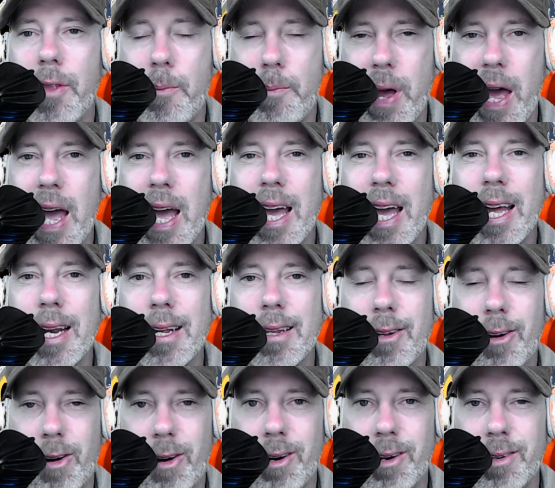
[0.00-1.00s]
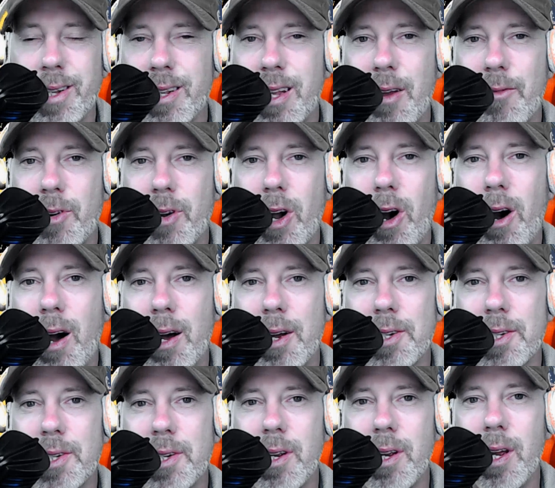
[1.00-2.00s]
pain and the hurt that they've
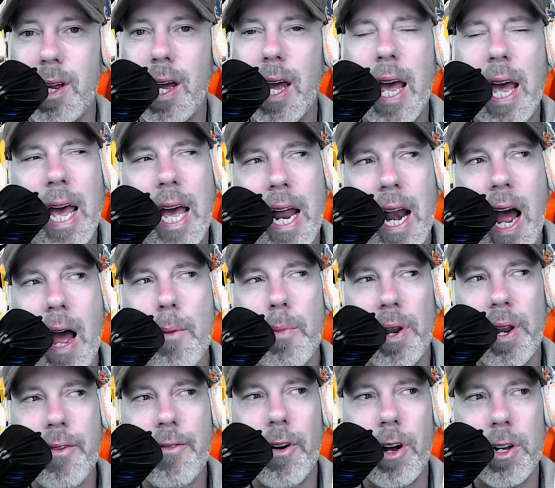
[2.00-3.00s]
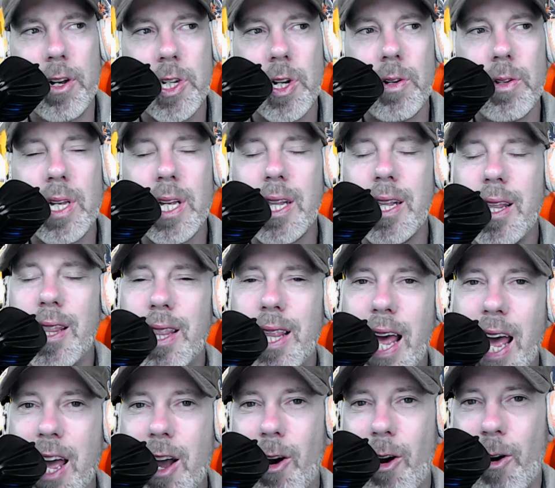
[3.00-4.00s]
caused. And I believe also that
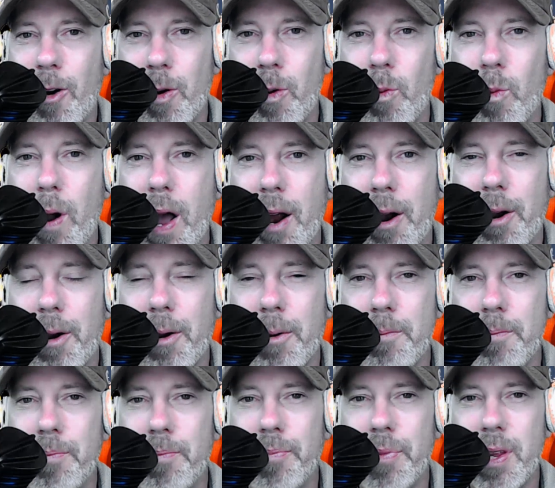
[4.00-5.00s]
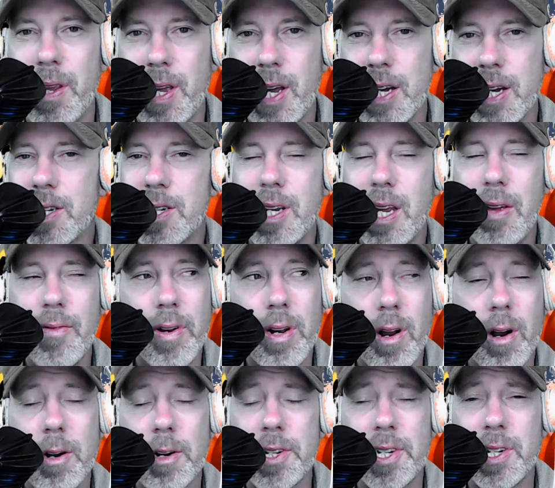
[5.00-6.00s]
they are aware. Yes, even
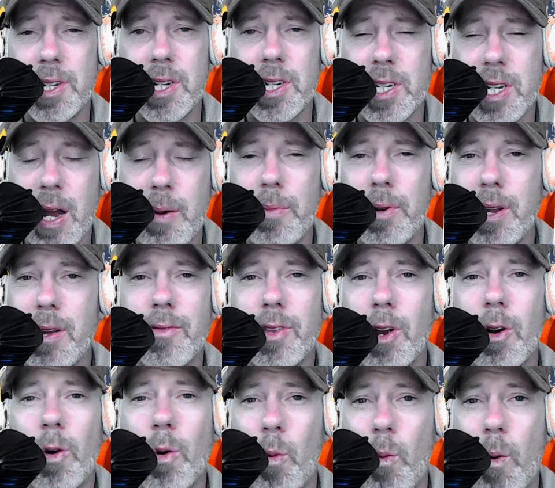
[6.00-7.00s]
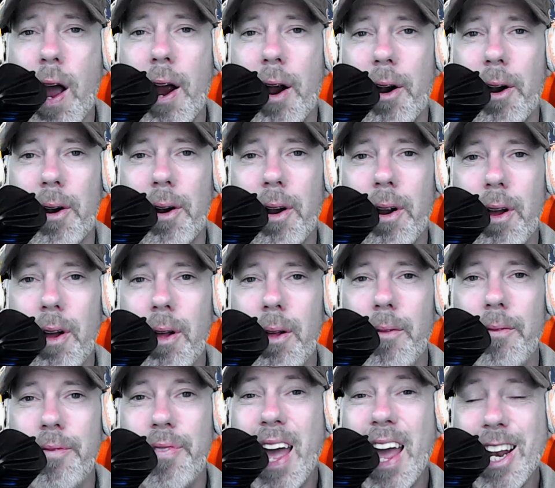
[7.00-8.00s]
narcissists, I believe they're aware.
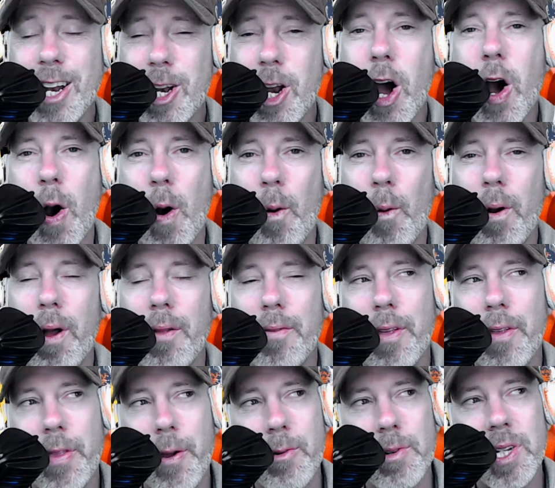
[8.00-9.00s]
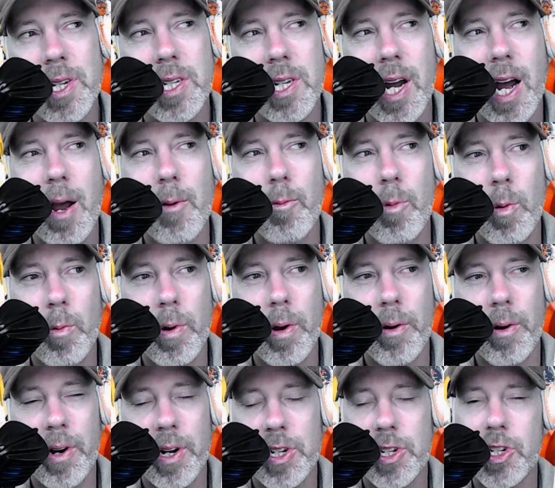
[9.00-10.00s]
They know that there was a time where we
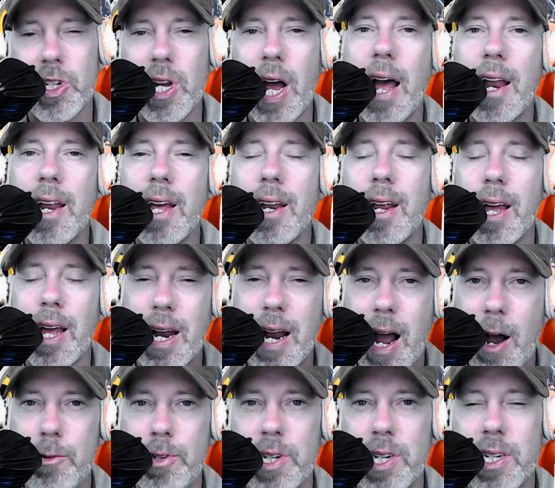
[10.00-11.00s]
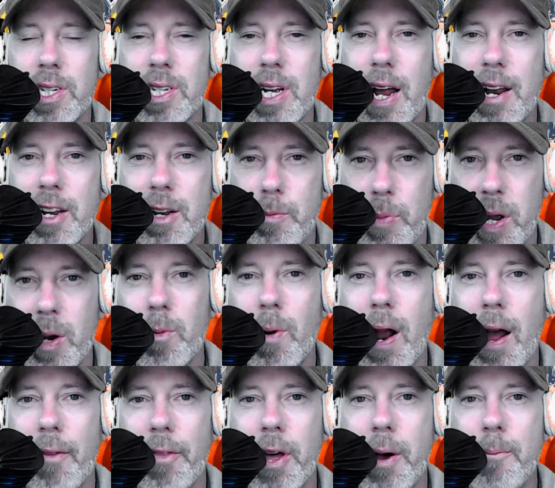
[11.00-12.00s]
were excited and I was excited to be
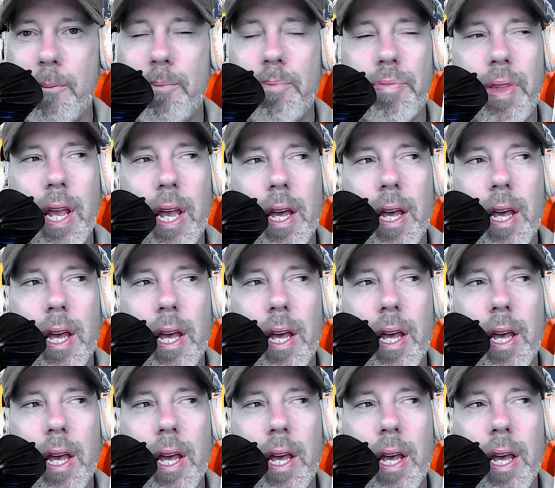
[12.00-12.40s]
around them.